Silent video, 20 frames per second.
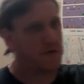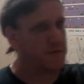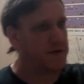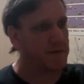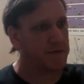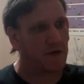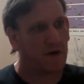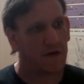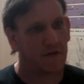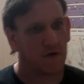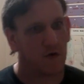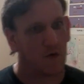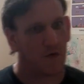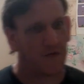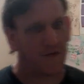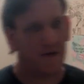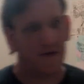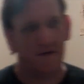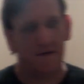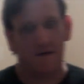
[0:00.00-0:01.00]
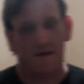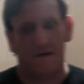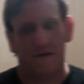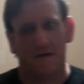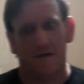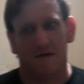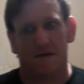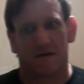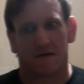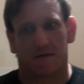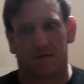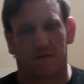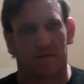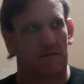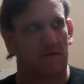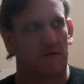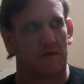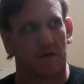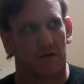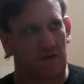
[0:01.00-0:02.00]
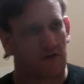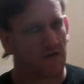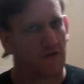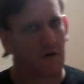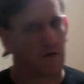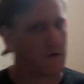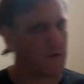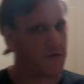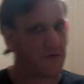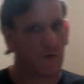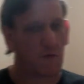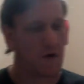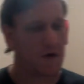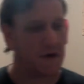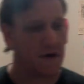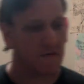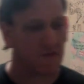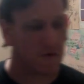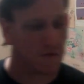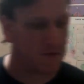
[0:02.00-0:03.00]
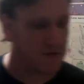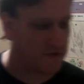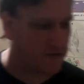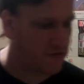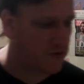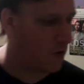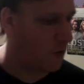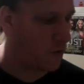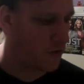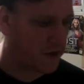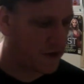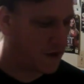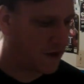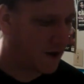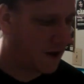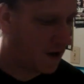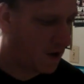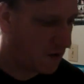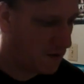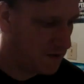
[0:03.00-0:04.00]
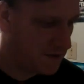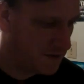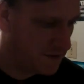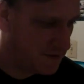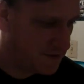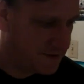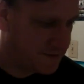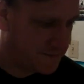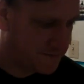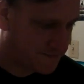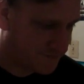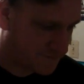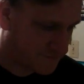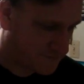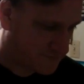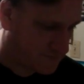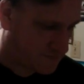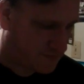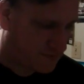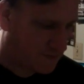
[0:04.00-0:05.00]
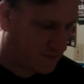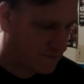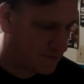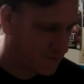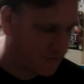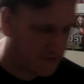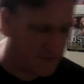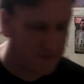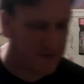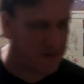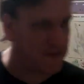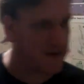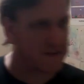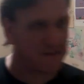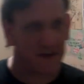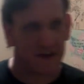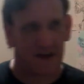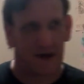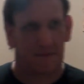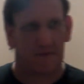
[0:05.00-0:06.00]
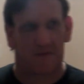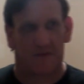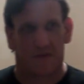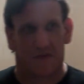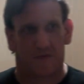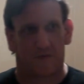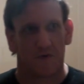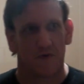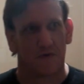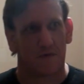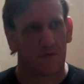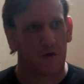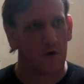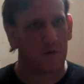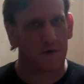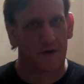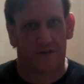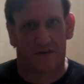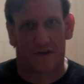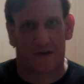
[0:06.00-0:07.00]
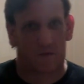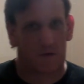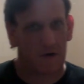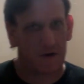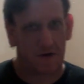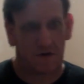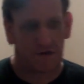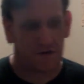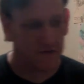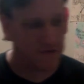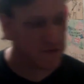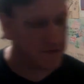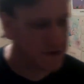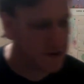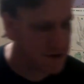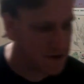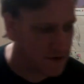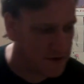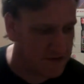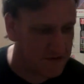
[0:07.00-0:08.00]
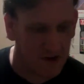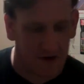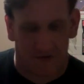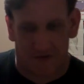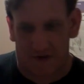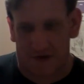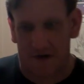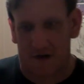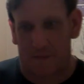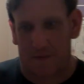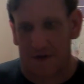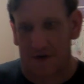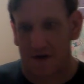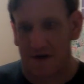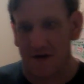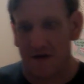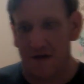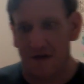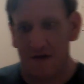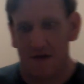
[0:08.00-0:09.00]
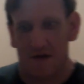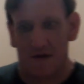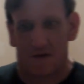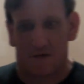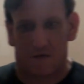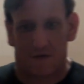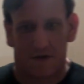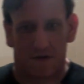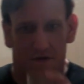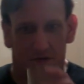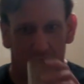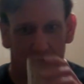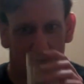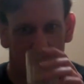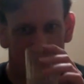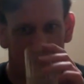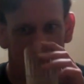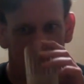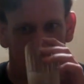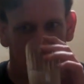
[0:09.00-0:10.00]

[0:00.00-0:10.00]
the people on those shuttles or whatever. But just holy cow. When something like that happens on the spur of the moment, it's like, what do you do, you know? Even as a company, what do you do?